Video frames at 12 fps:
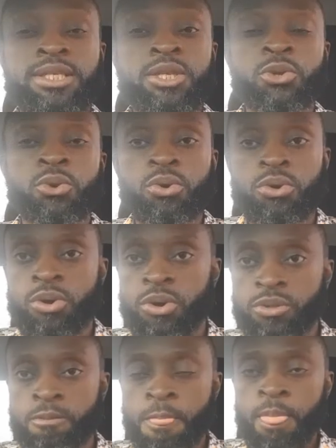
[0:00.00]
know
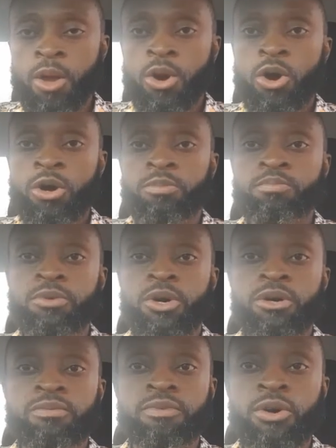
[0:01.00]
God, or
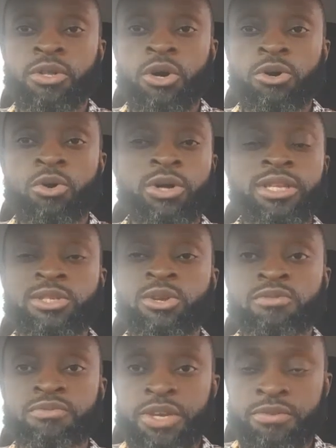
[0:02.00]
God is
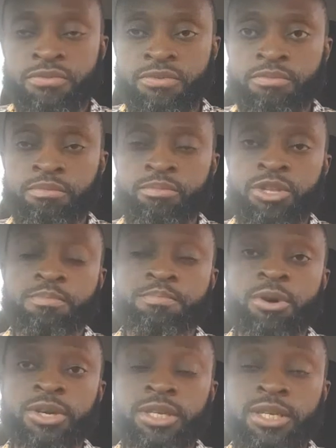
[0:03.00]
not faithful. But the
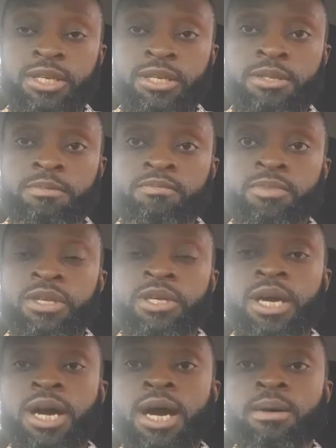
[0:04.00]
point is,
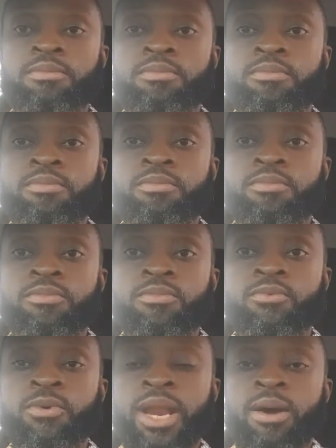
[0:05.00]

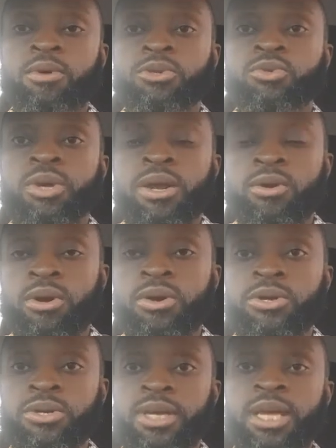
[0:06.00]
what I want to
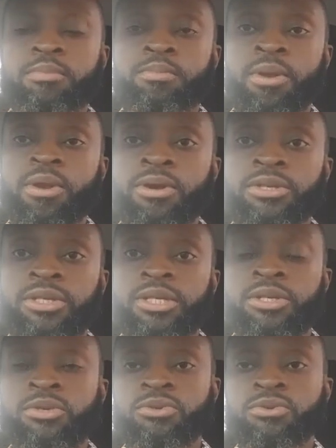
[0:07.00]
encourage us and implore us
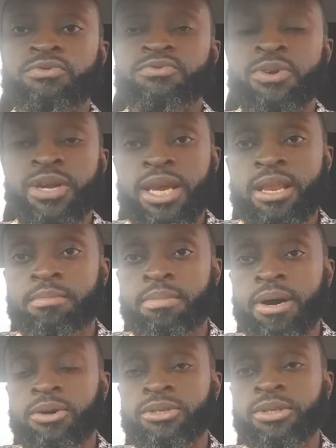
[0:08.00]
is to forget about